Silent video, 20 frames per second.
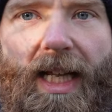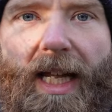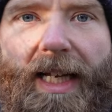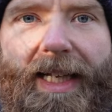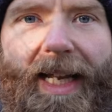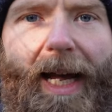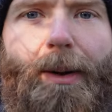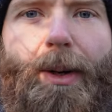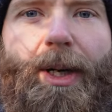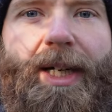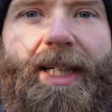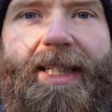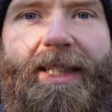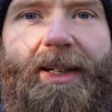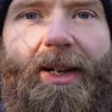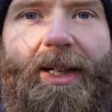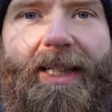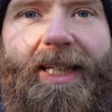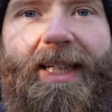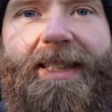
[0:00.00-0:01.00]
Now I eat
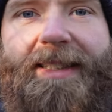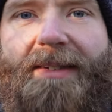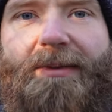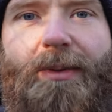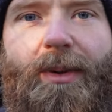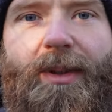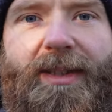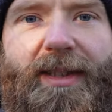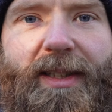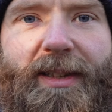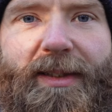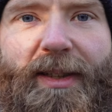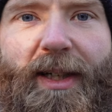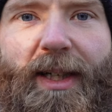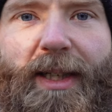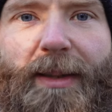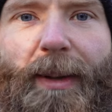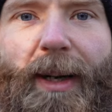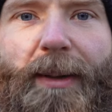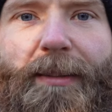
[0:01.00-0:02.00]
like this, everyone's
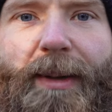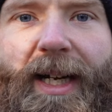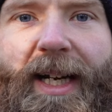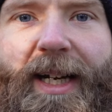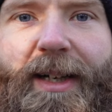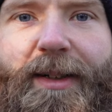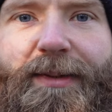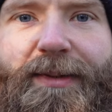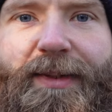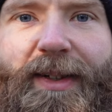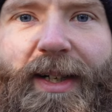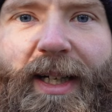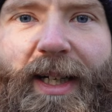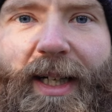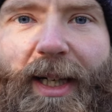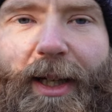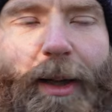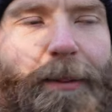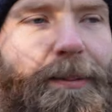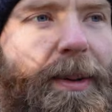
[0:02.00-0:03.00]
concerned about my health.
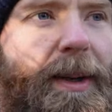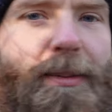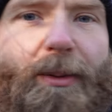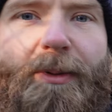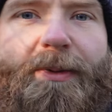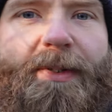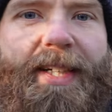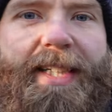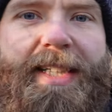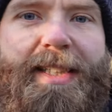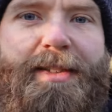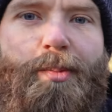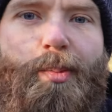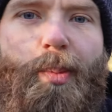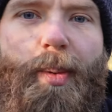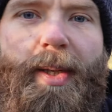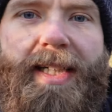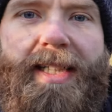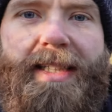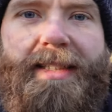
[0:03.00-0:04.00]
Like people think it's
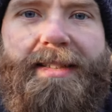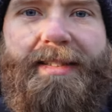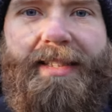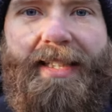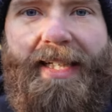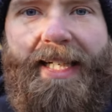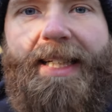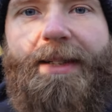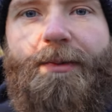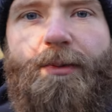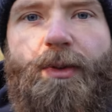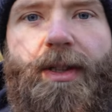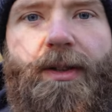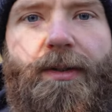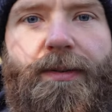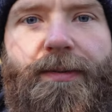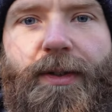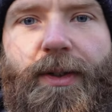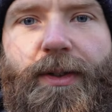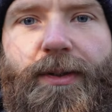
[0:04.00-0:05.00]
weird to eat
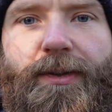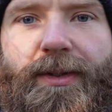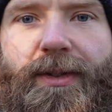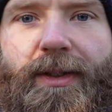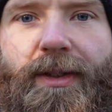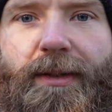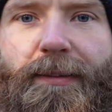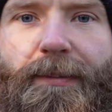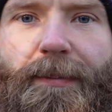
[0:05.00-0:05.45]
real foods.